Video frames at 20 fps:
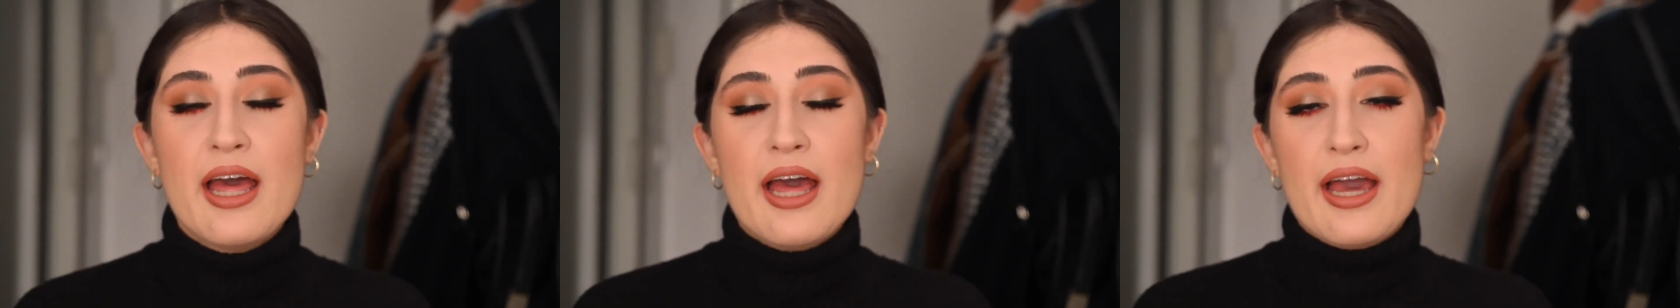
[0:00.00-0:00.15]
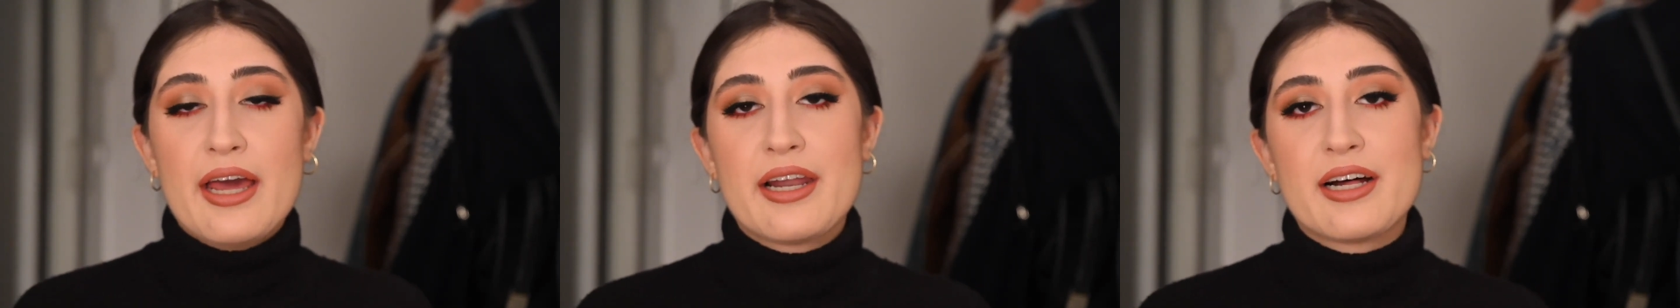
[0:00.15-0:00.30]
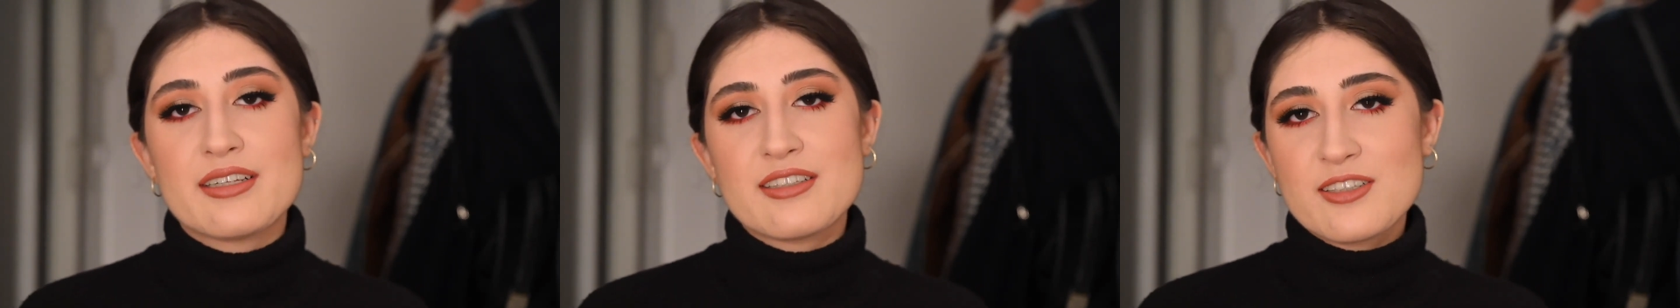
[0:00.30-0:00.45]

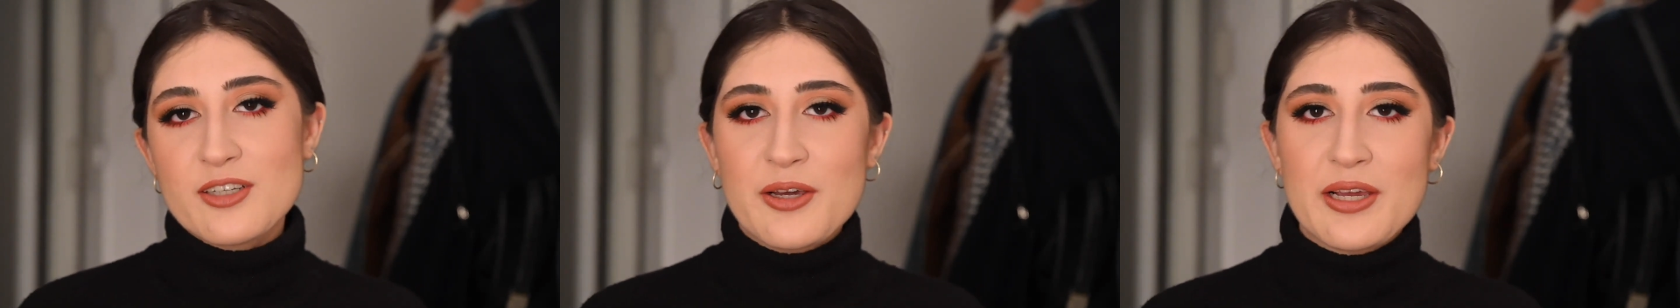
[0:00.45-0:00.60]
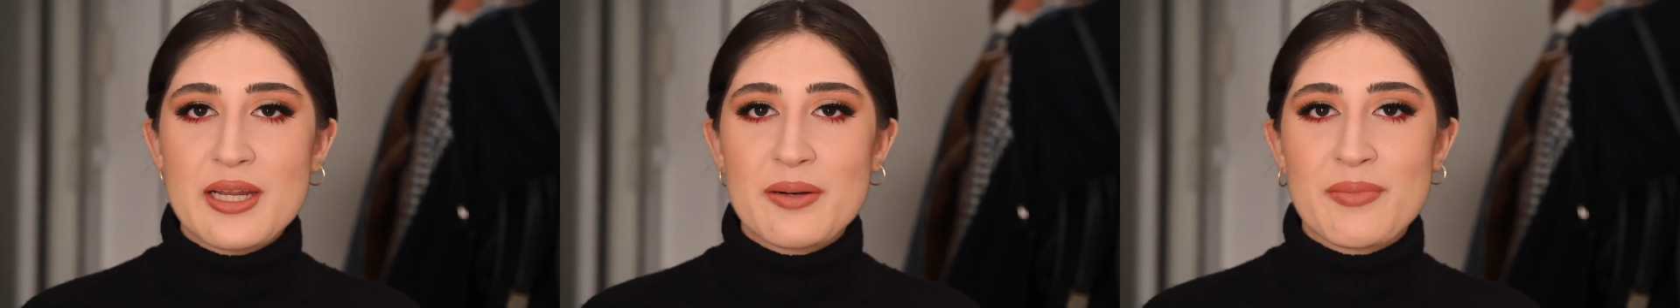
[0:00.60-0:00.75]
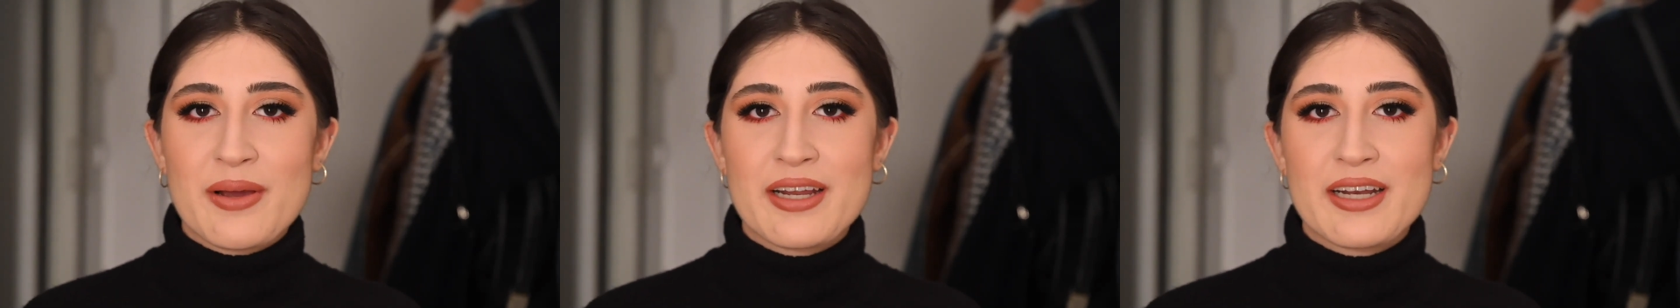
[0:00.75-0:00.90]
And I'll see
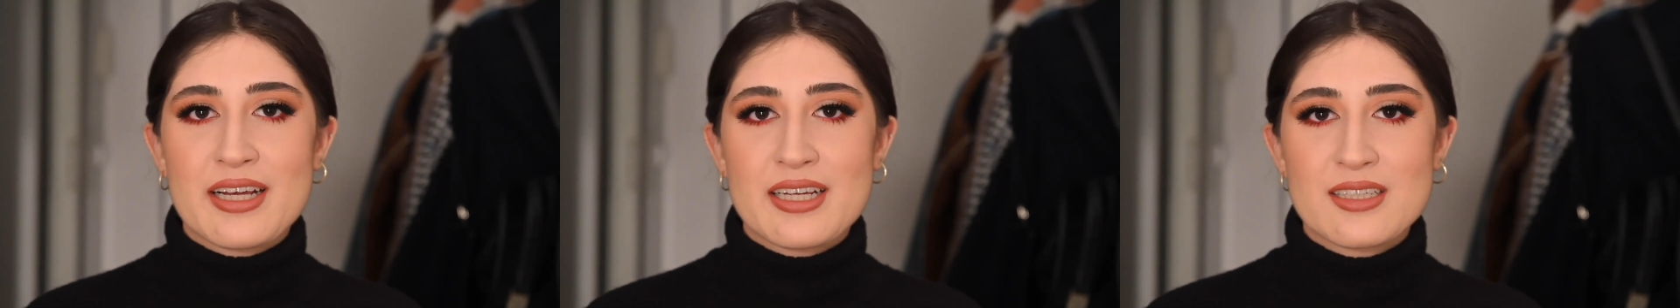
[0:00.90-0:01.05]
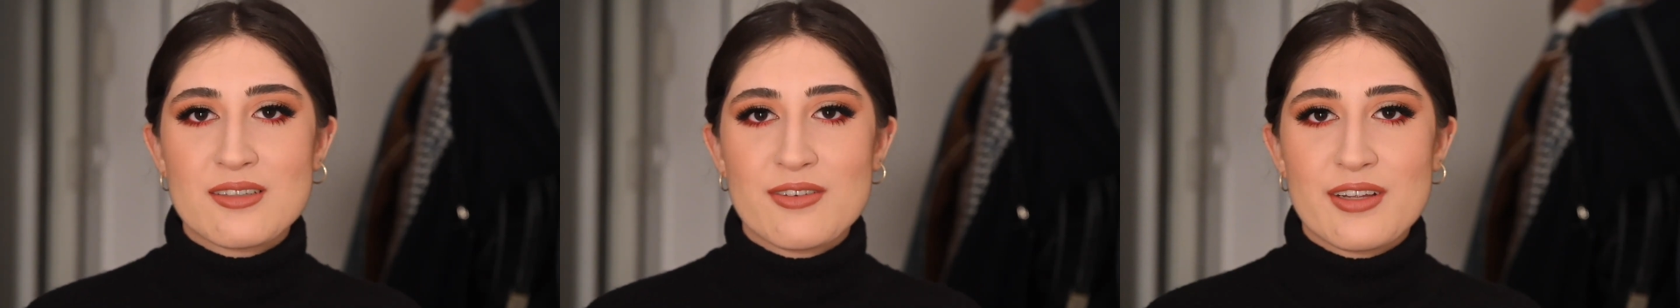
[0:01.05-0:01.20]
you in my next